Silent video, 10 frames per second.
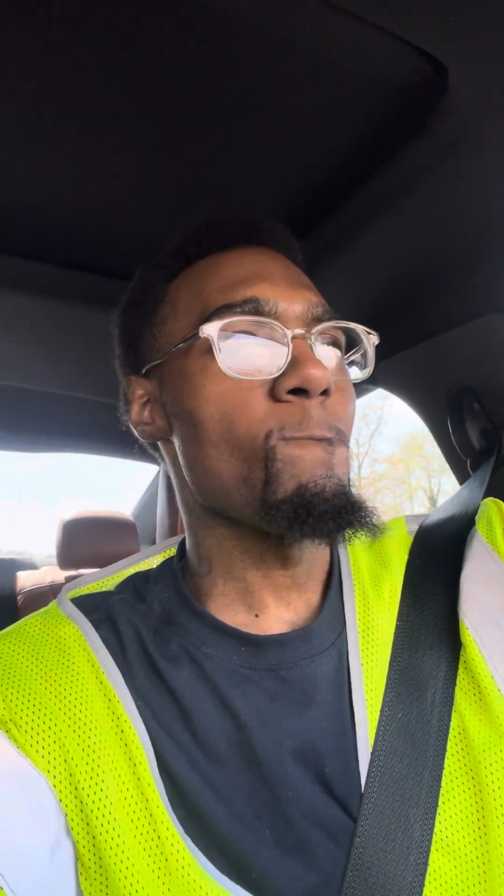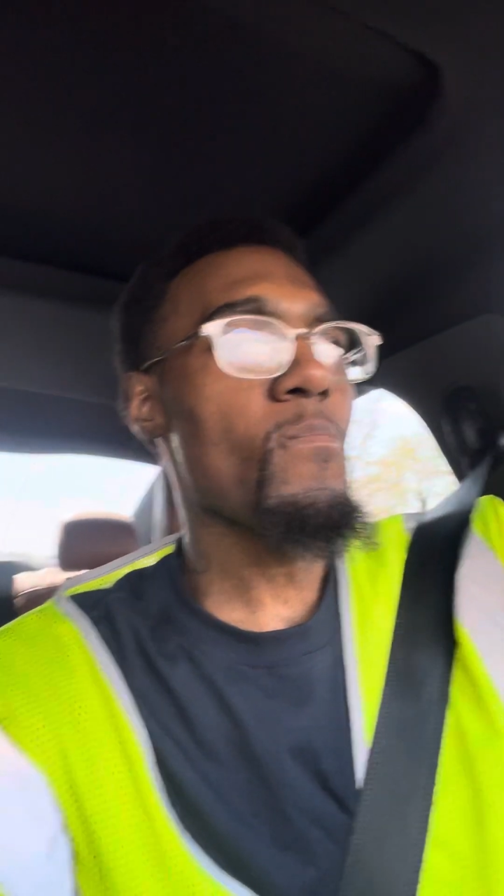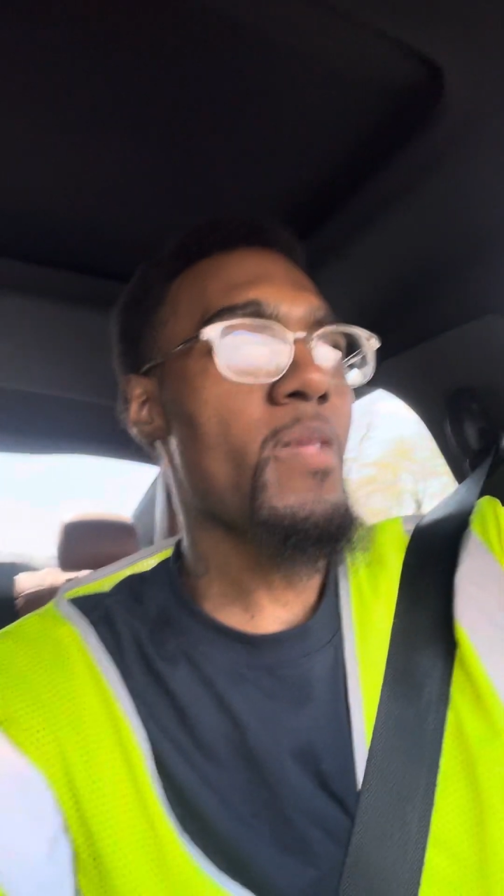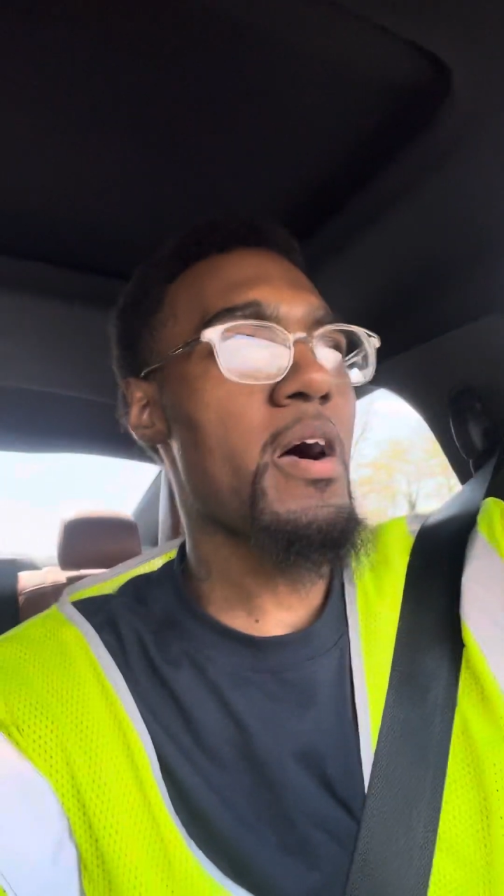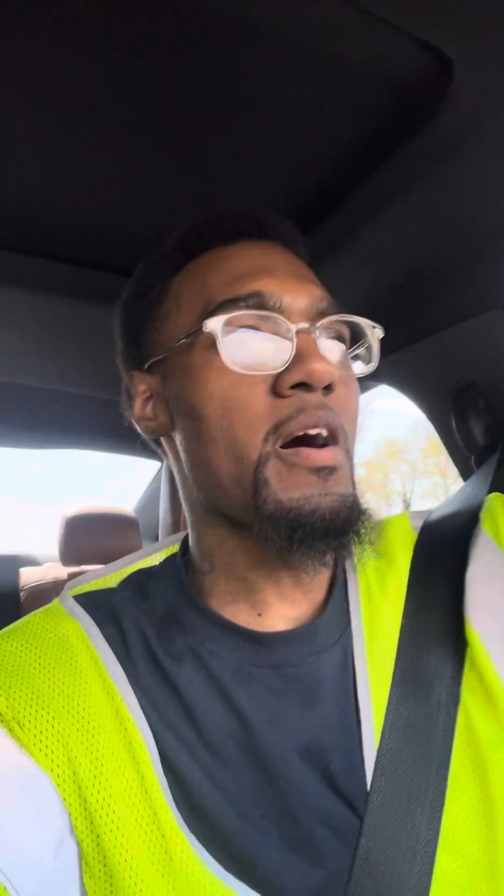
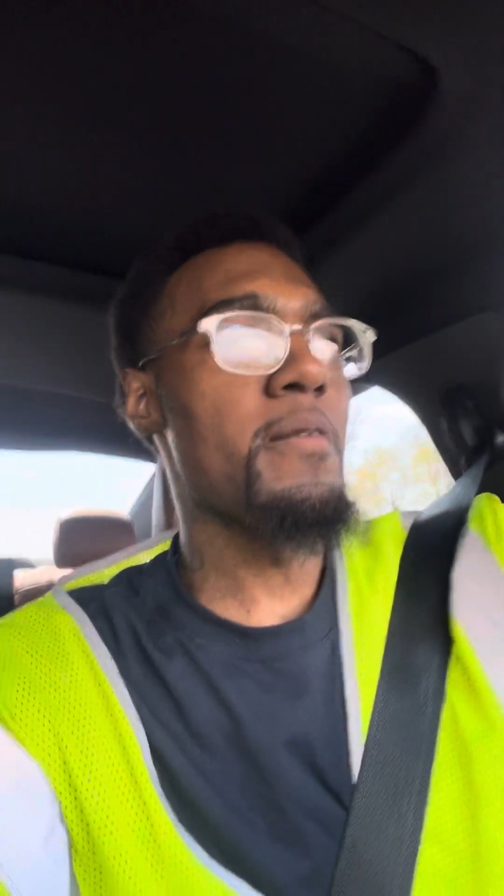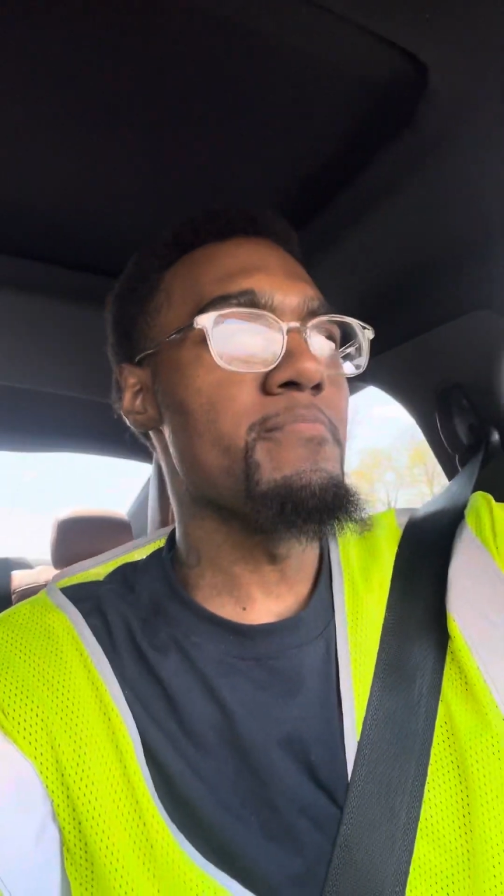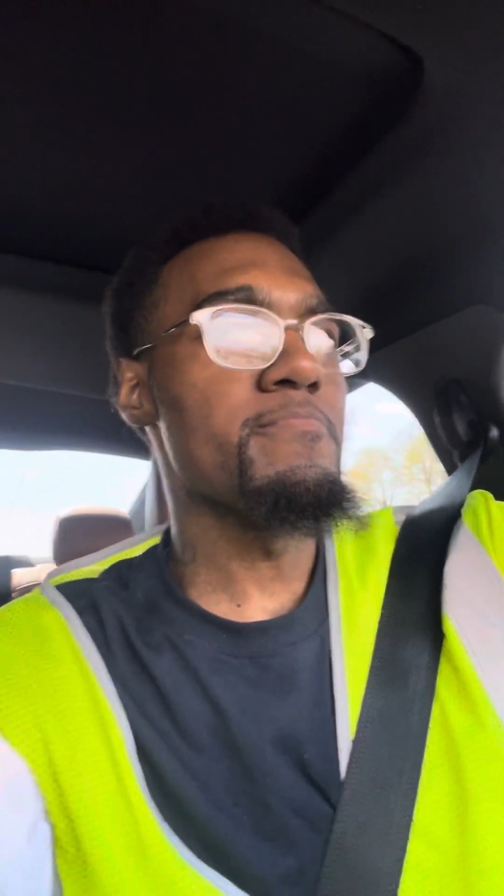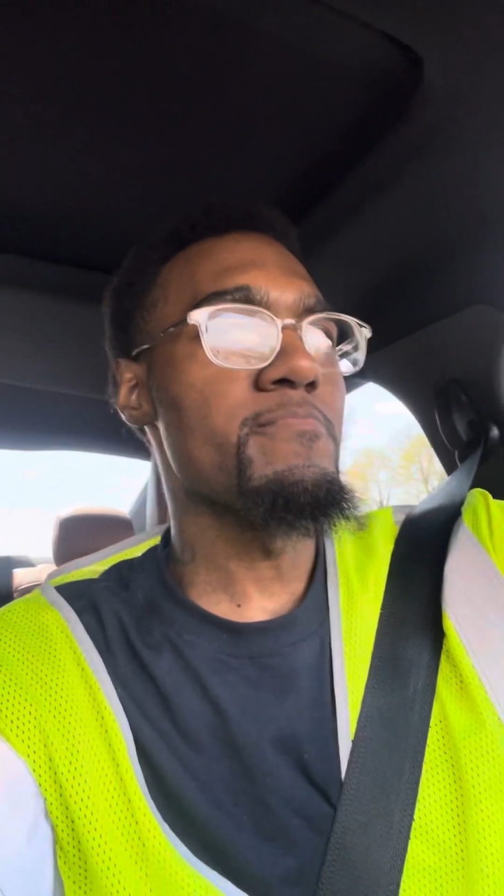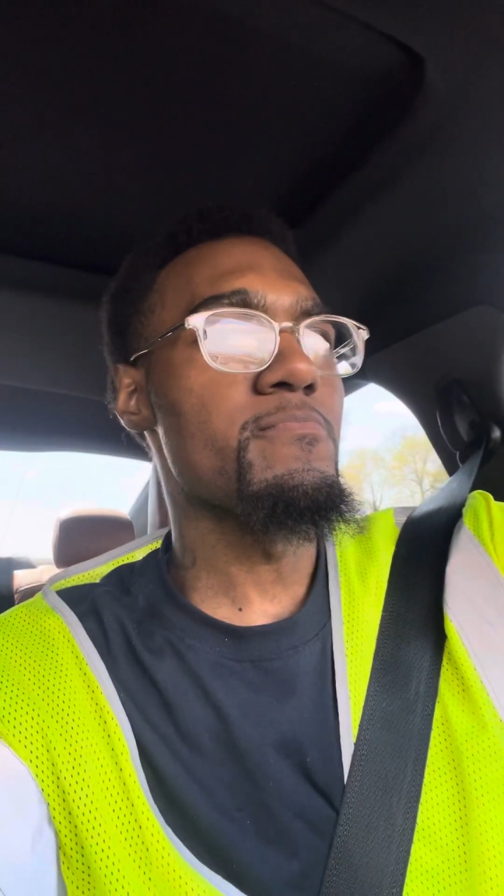
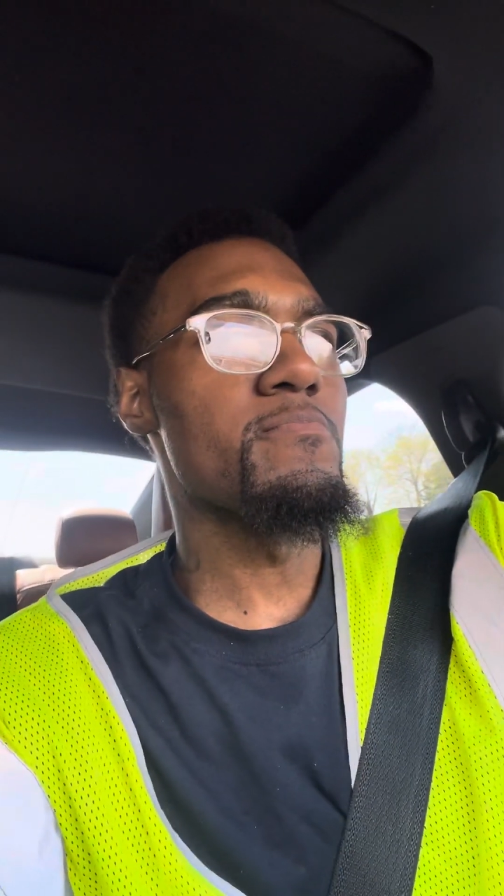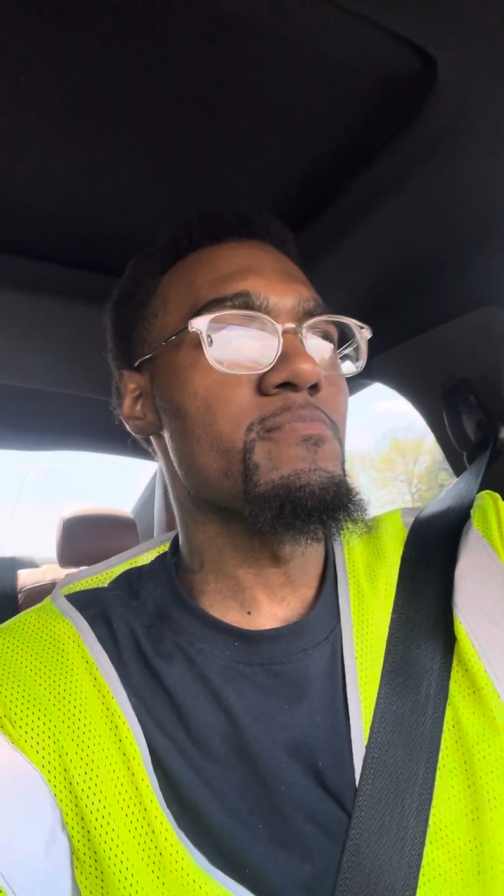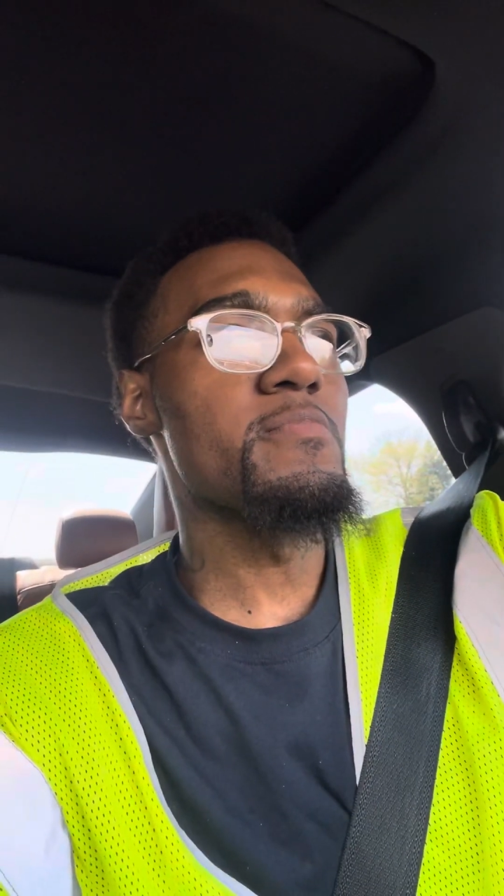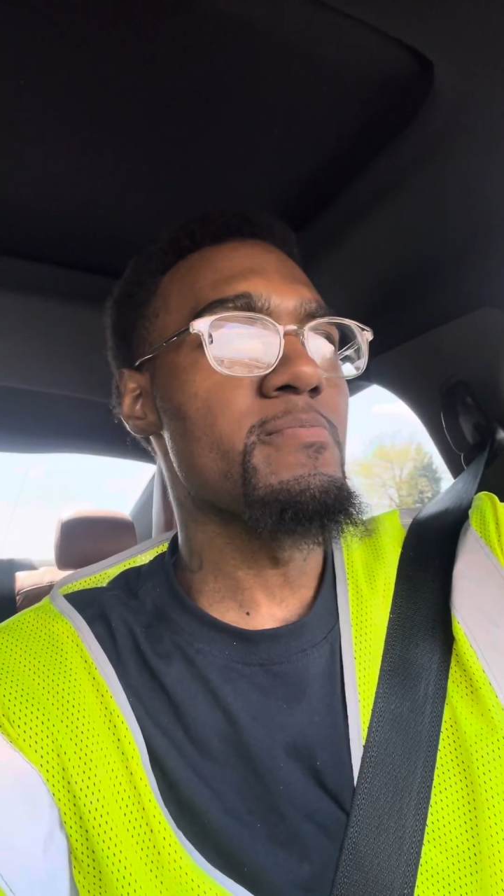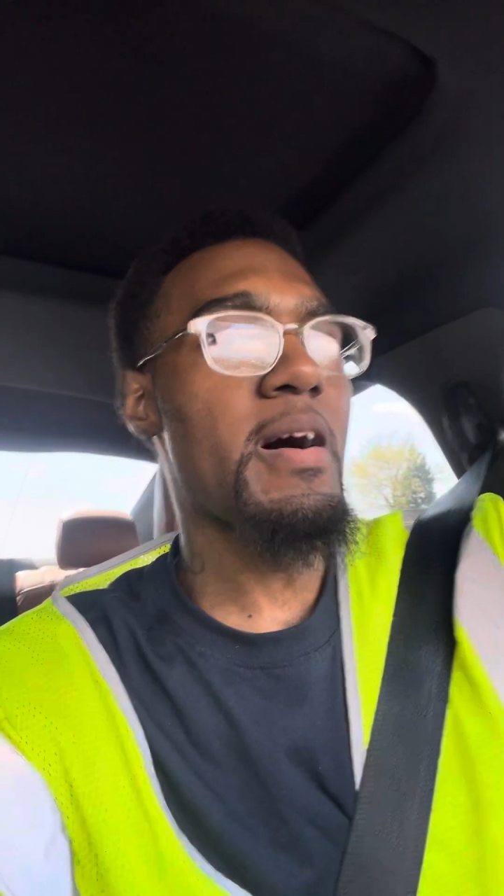
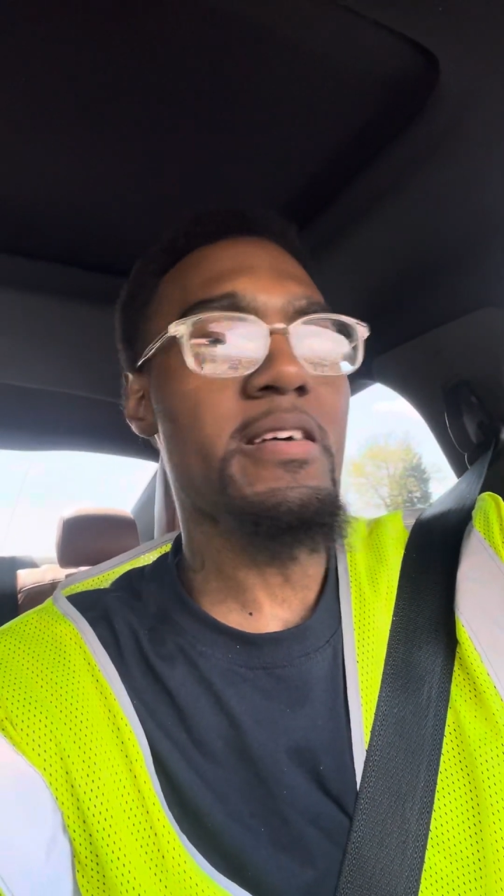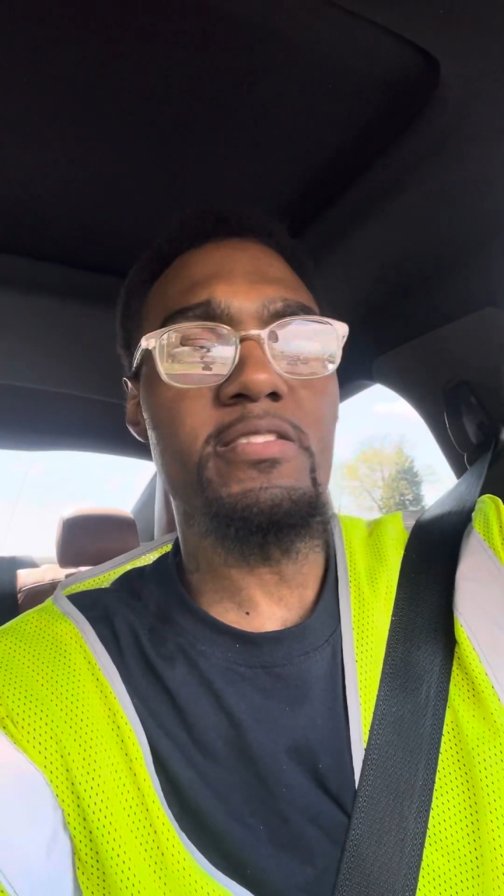My